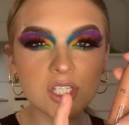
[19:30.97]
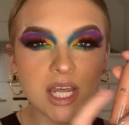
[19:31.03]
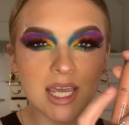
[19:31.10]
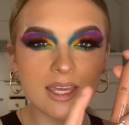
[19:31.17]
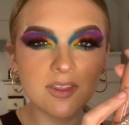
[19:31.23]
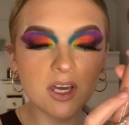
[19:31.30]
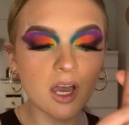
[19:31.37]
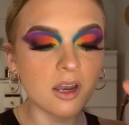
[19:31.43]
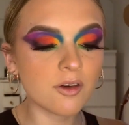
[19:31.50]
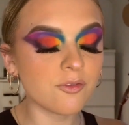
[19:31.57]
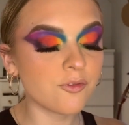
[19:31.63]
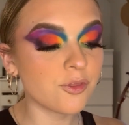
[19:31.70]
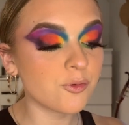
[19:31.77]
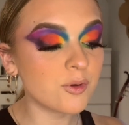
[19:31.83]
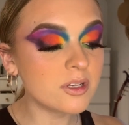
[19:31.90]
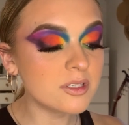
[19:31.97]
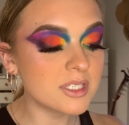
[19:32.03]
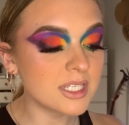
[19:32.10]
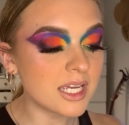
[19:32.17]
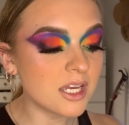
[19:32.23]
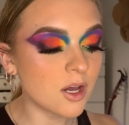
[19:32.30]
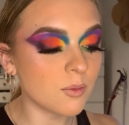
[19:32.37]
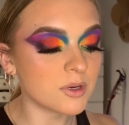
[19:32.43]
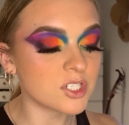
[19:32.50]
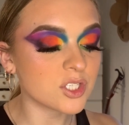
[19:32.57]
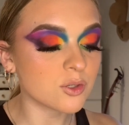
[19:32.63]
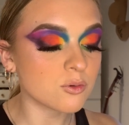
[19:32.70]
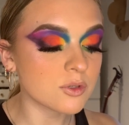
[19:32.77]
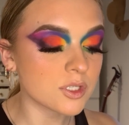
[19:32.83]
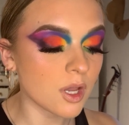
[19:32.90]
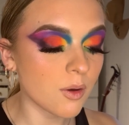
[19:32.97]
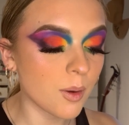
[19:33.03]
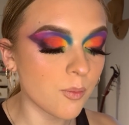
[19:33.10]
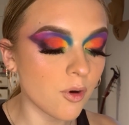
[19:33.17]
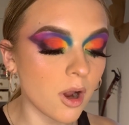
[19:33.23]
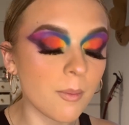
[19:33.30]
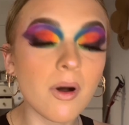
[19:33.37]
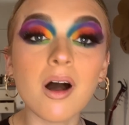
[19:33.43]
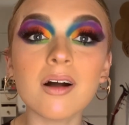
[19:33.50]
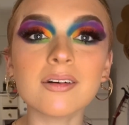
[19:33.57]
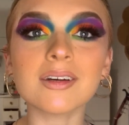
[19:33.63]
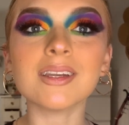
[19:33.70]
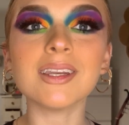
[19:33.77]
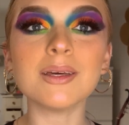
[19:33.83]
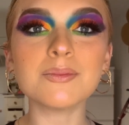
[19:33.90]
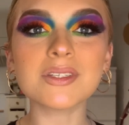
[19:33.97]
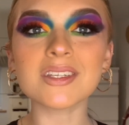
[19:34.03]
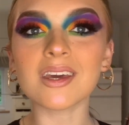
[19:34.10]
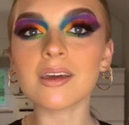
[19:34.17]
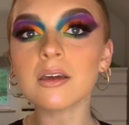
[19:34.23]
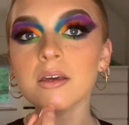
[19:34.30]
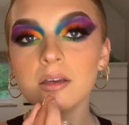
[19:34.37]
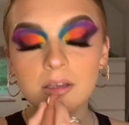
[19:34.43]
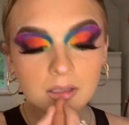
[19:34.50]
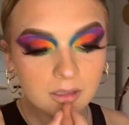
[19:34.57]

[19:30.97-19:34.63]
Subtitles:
taking the colour Thrill Seeker, which is also a Primark lipstick.